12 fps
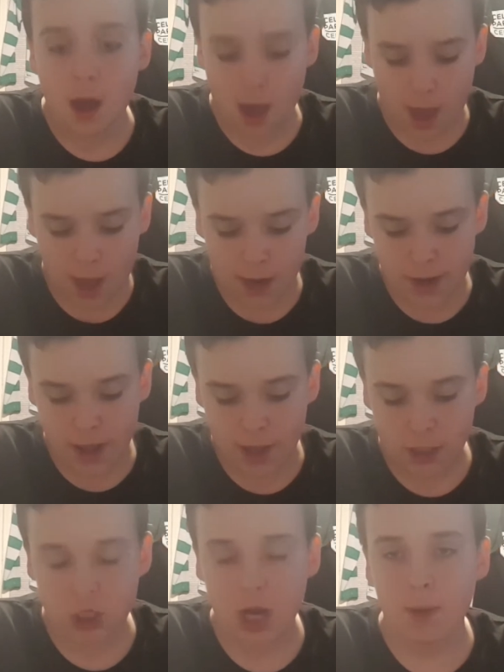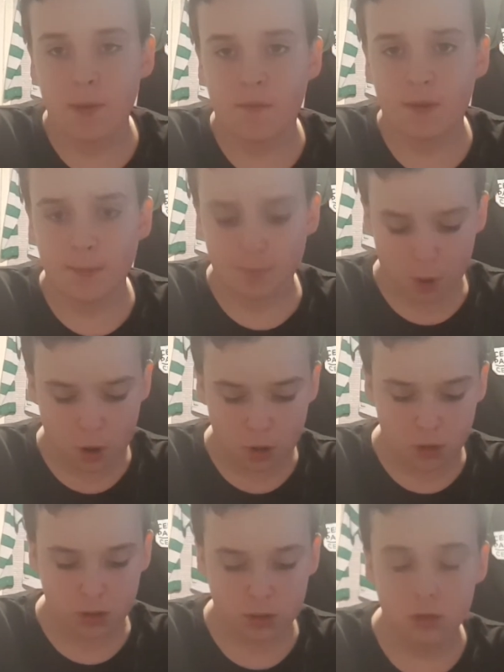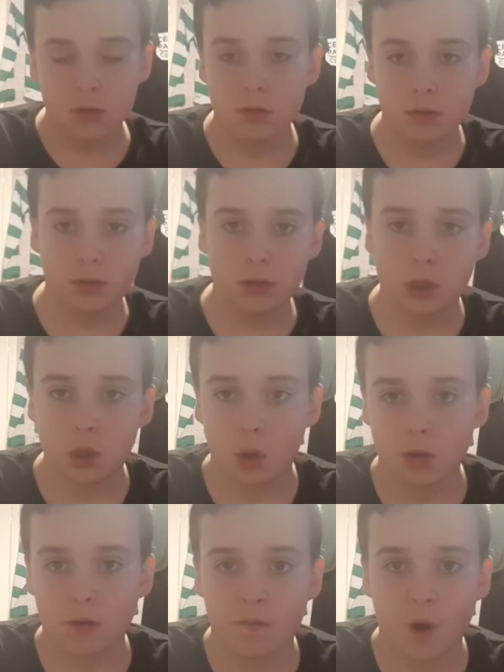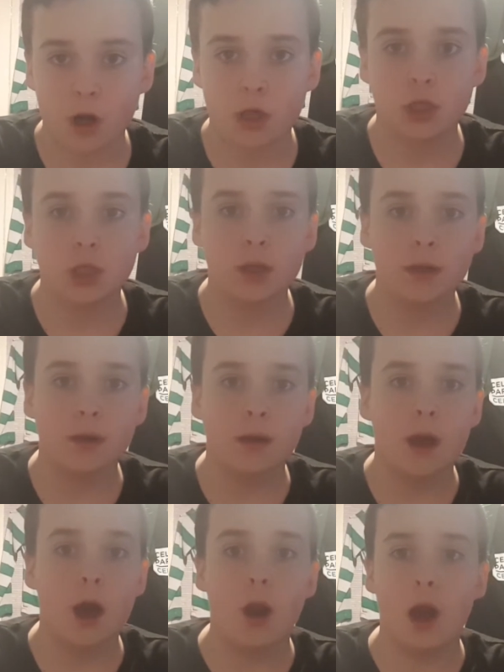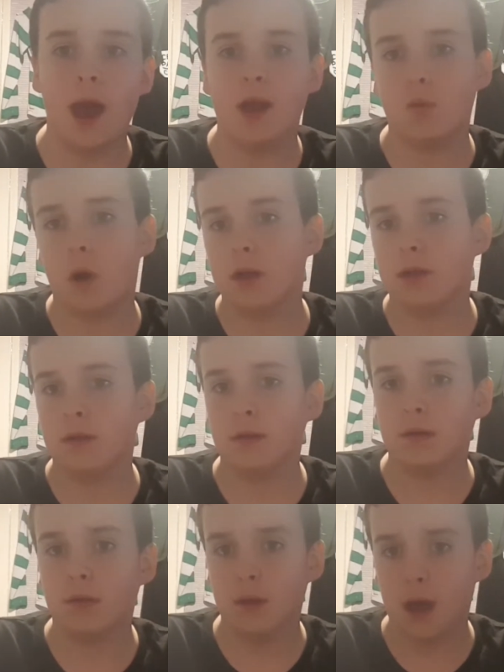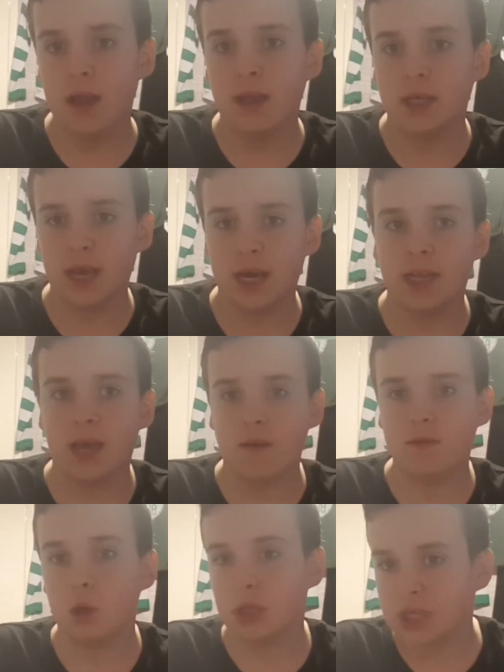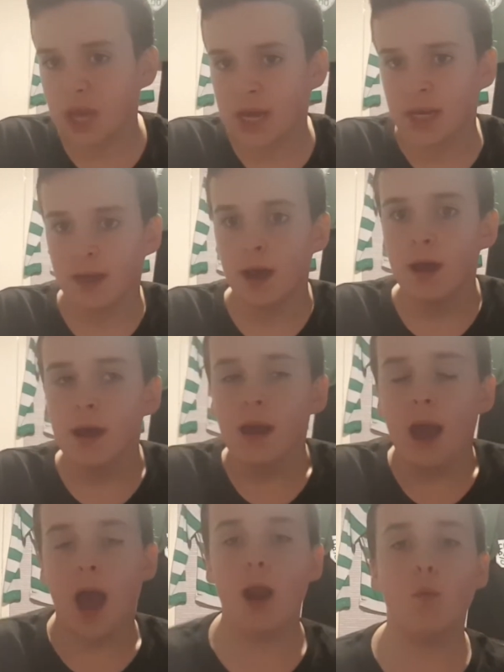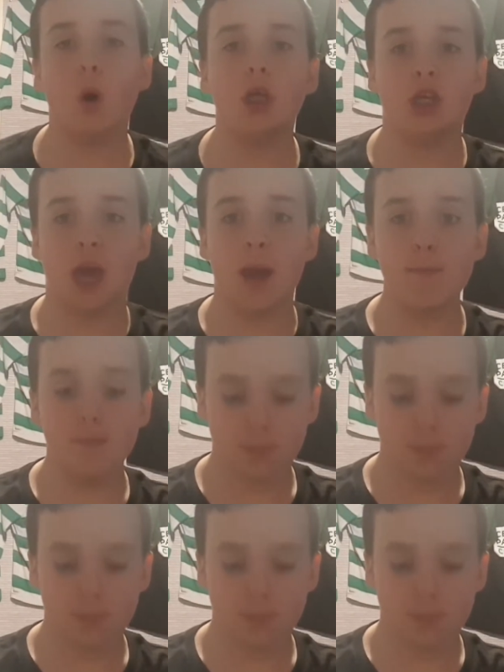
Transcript: And then Jeremy Frimpong scored the first, and Edward in the second half scored the second. I didn't watch the game,